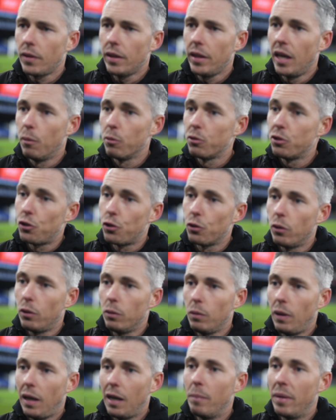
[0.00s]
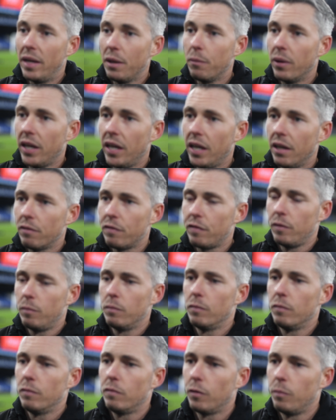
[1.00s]
Yeah, I wasn't sure how many were here
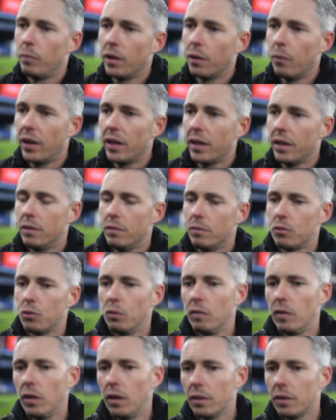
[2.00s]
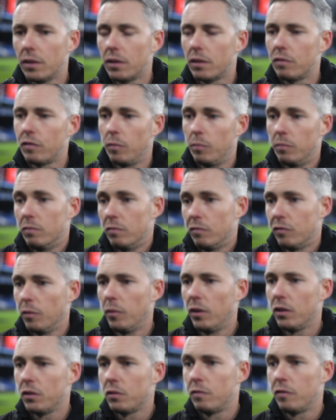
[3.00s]
from the away, sort of like
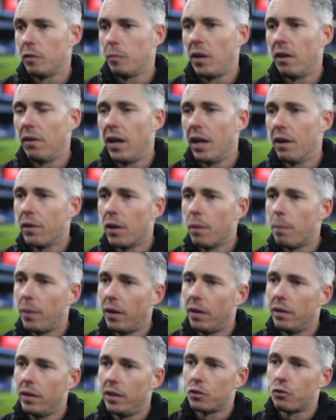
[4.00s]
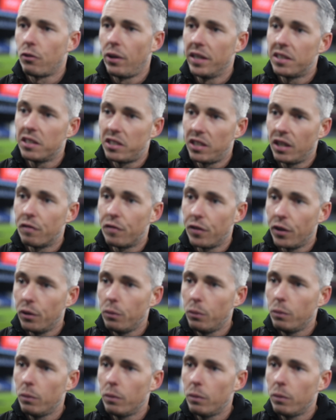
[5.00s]
from our area, but it's great to see a few.